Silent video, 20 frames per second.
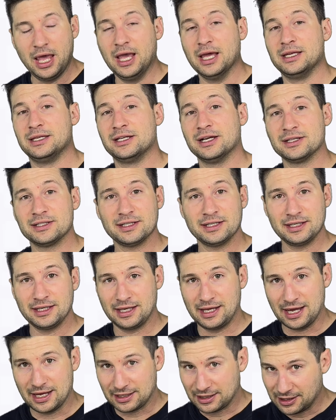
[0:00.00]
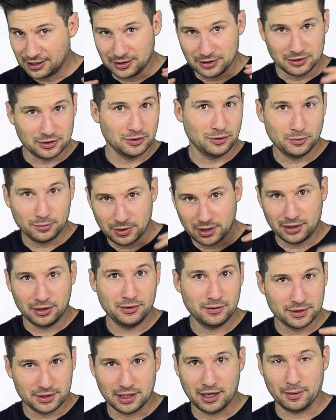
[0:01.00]
it doesn't get consumed and
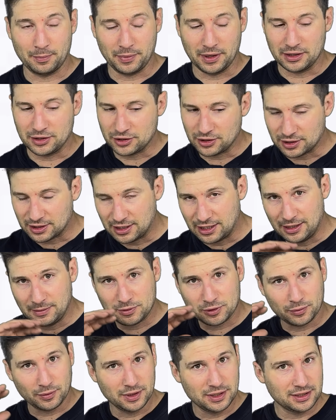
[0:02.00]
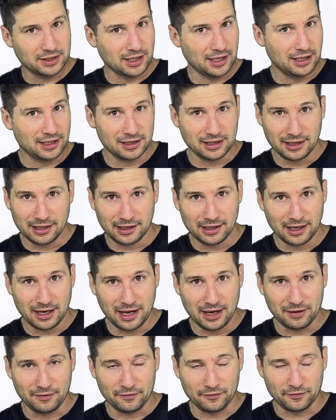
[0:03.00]
used up. It just keeps recycling
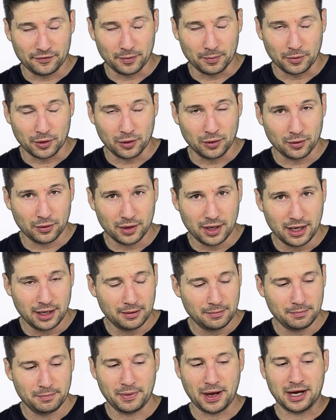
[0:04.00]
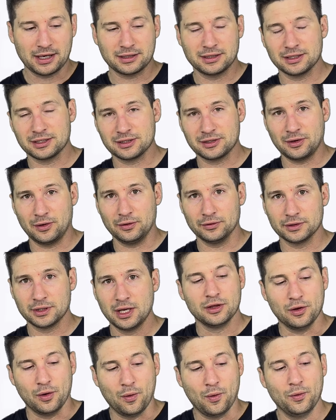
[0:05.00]
in from chlorine back to salt.
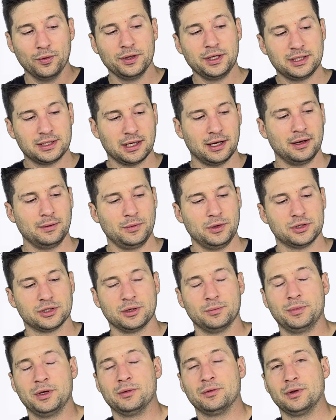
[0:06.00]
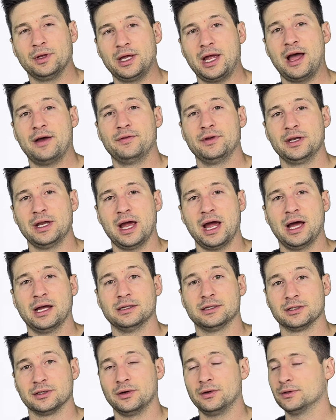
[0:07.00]
The only time you should be really having to
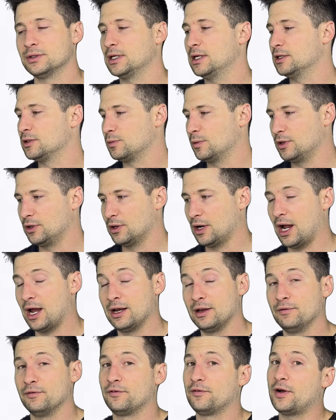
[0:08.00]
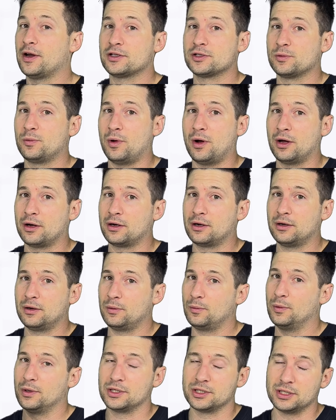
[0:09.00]
add salt is when you're adding fresh water,
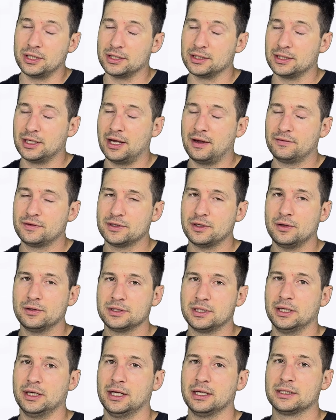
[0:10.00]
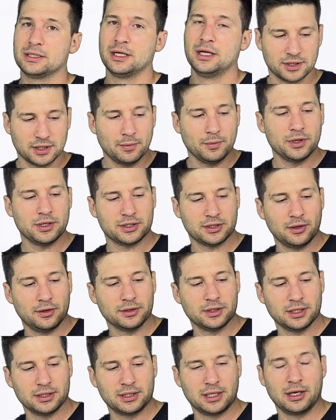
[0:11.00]
which doesn't have salt in it. Some of the
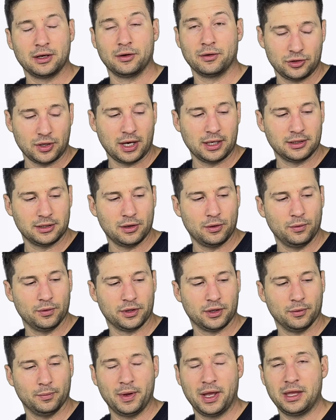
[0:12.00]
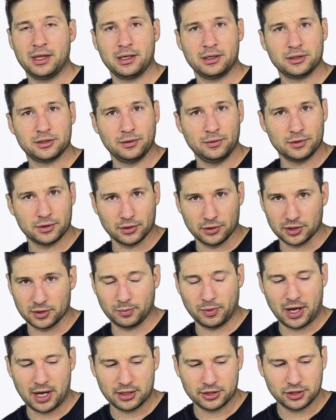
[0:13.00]
salt does get dragged out with your bathing suits or
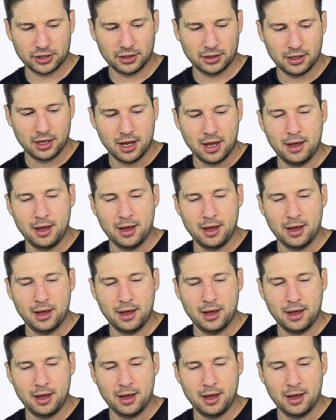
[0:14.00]
splashing,